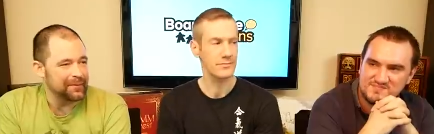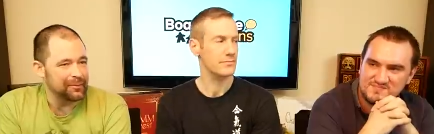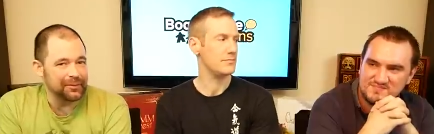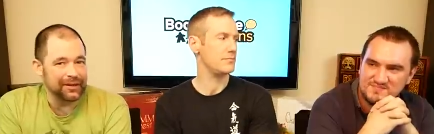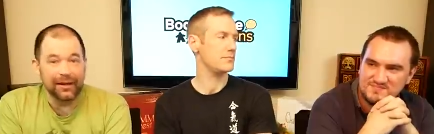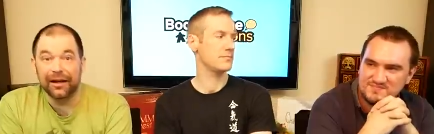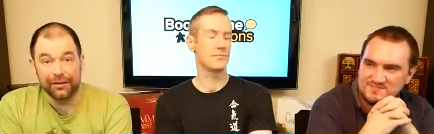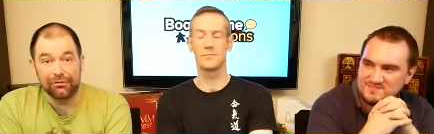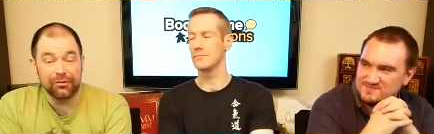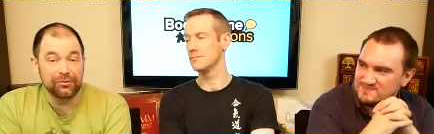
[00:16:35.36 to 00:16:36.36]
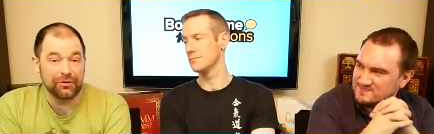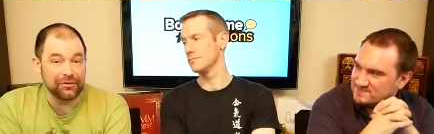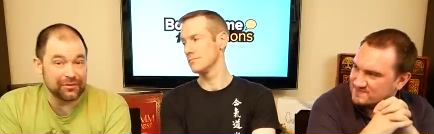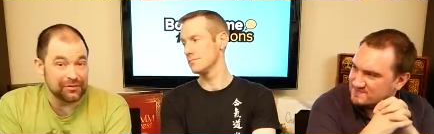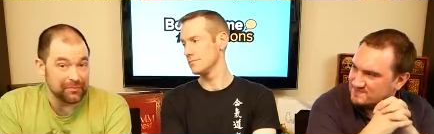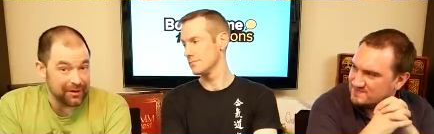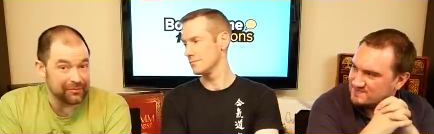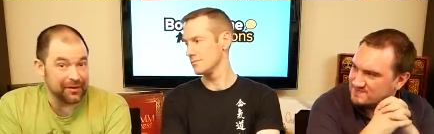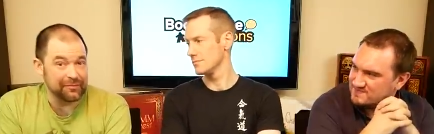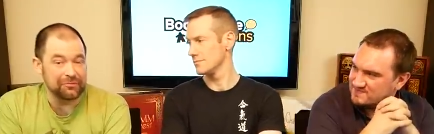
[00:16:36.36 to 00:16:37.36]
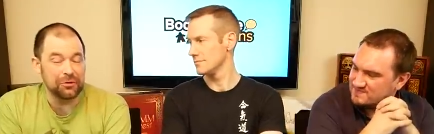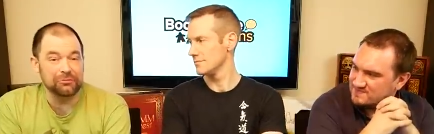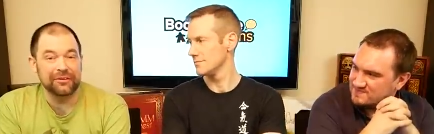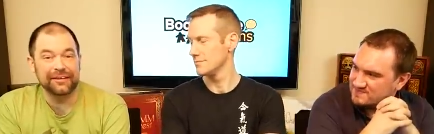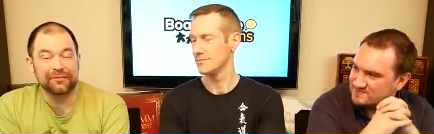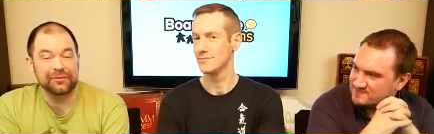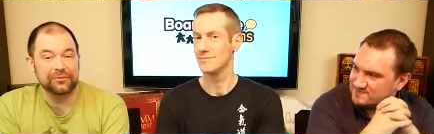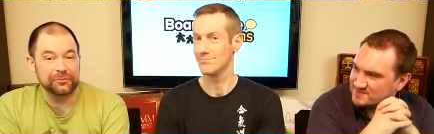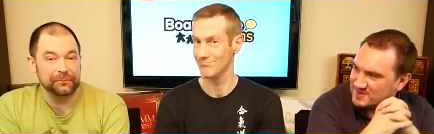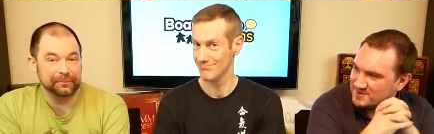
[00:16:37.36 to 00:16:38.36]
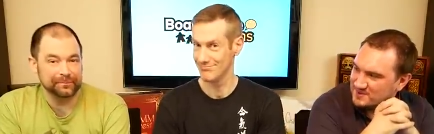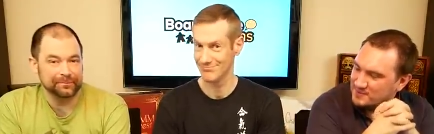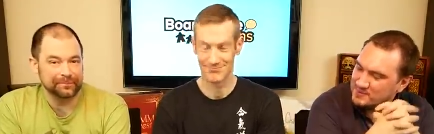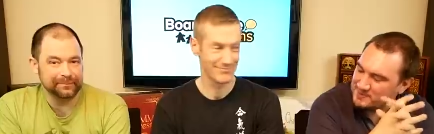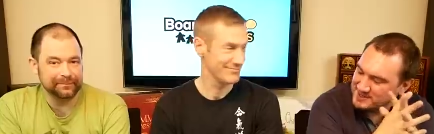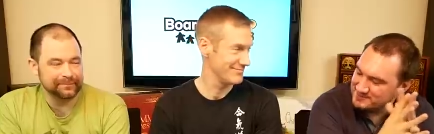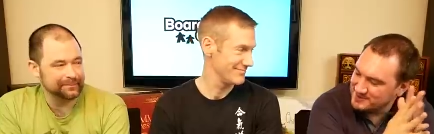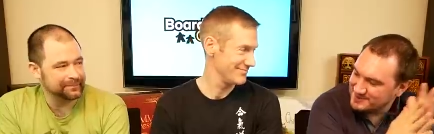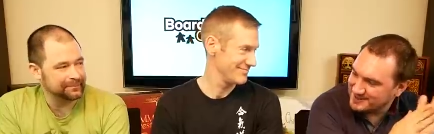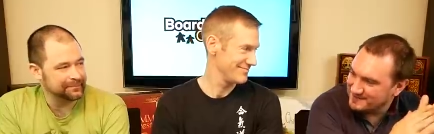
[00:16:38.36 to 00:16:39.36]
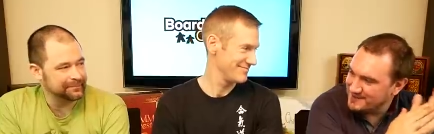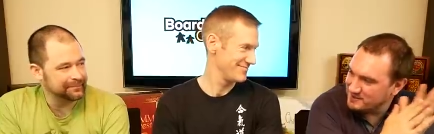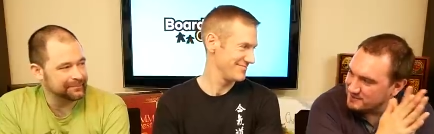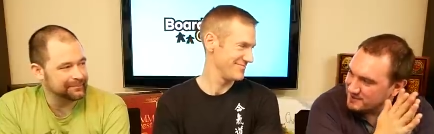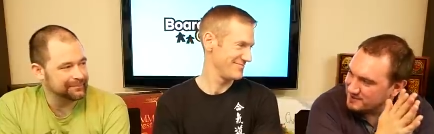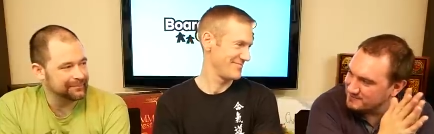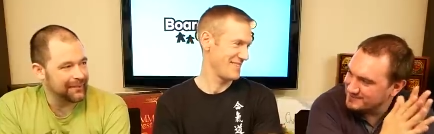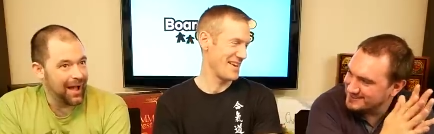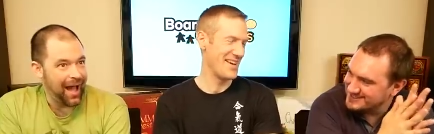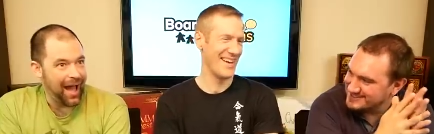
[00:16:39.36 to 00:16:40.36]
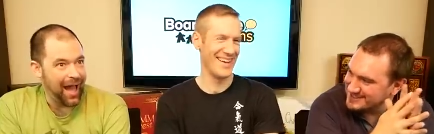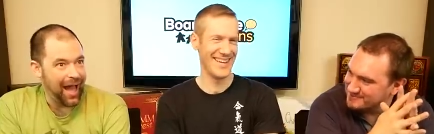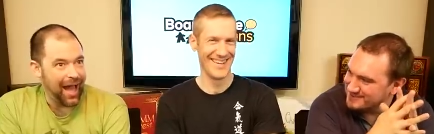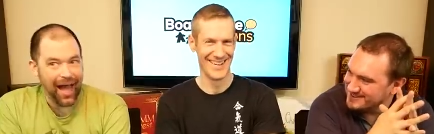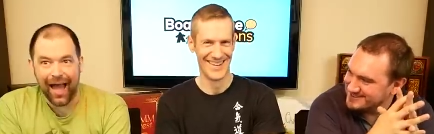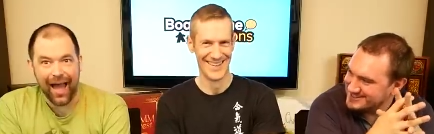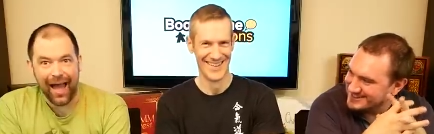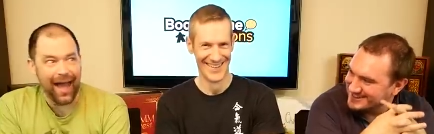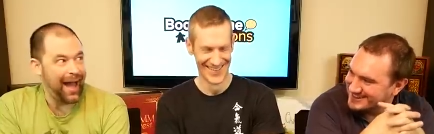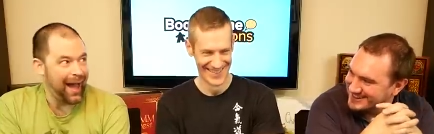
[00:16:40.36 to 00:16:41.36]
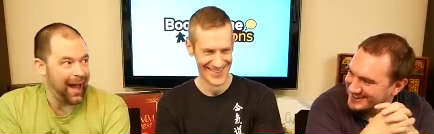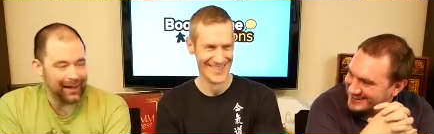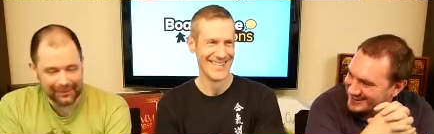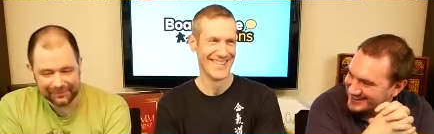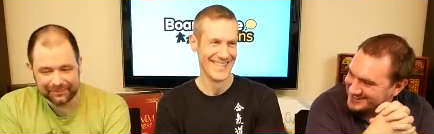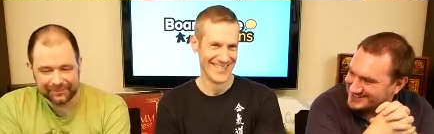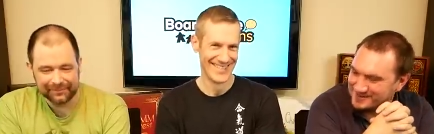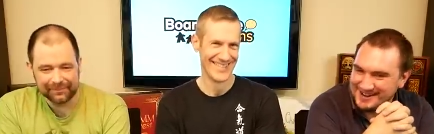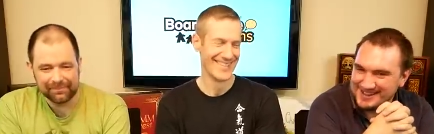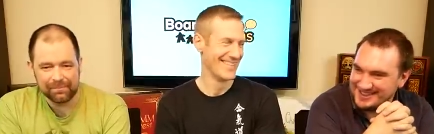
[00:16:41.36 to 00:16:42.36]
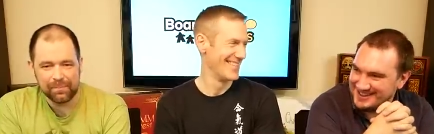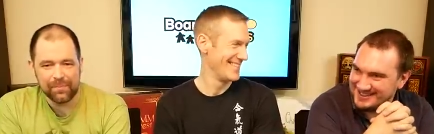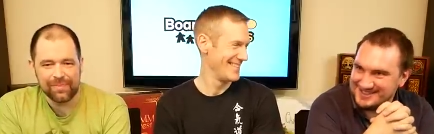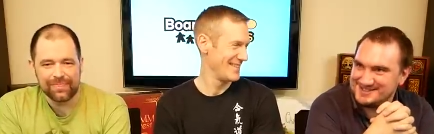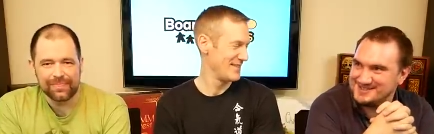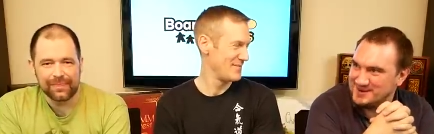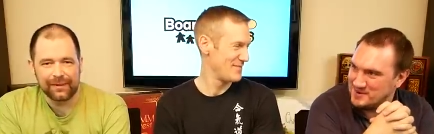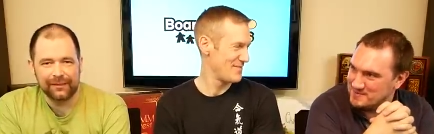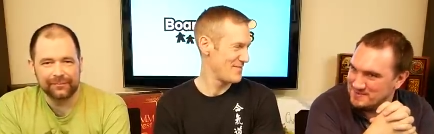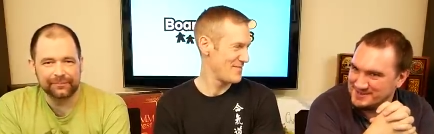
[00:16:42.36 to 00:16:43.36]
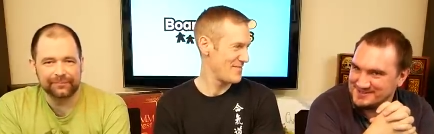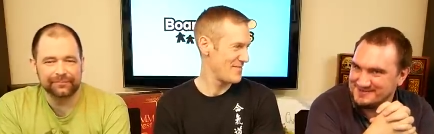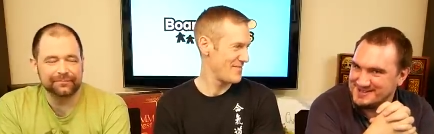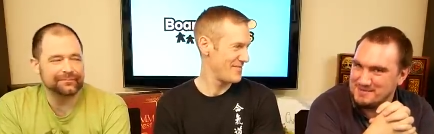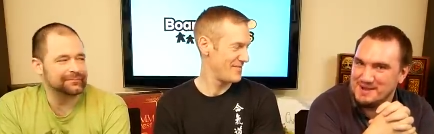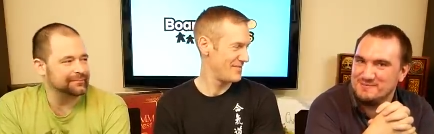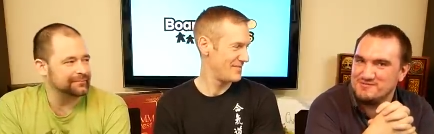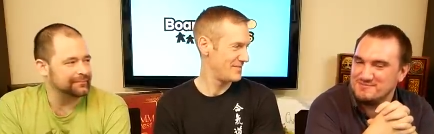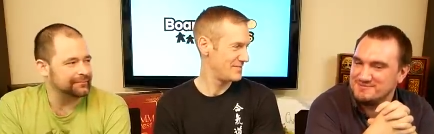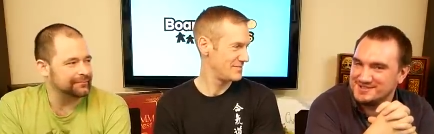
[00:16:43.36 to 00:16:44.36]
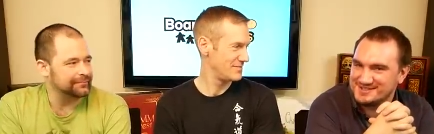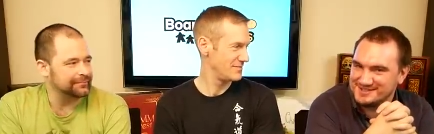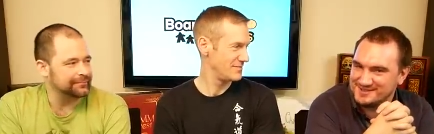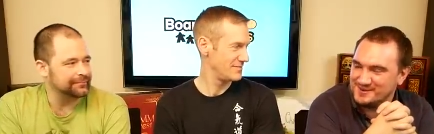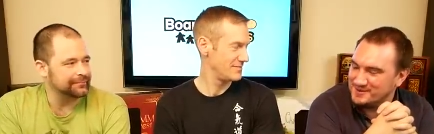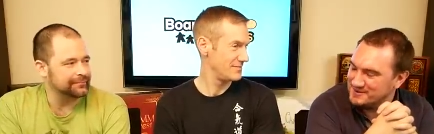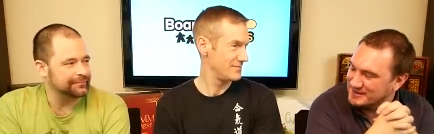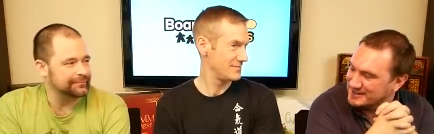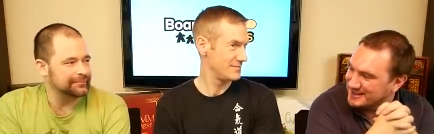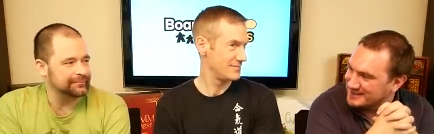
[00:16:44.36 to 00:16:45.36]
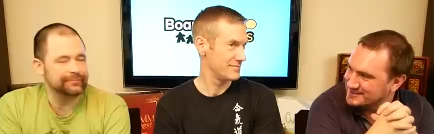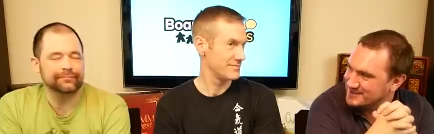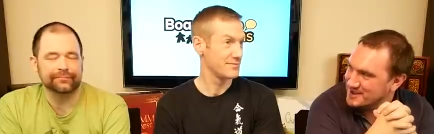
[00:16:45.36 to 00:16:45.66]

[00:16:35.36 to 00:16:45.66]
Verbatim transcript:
Speaker 1: But yeah, I agree with Jonathan, it's my favourite roll and write ever too. It would be, it's most like a fell game.
Speaker 2: As I said previously, just the way that there's so many routes to scoring and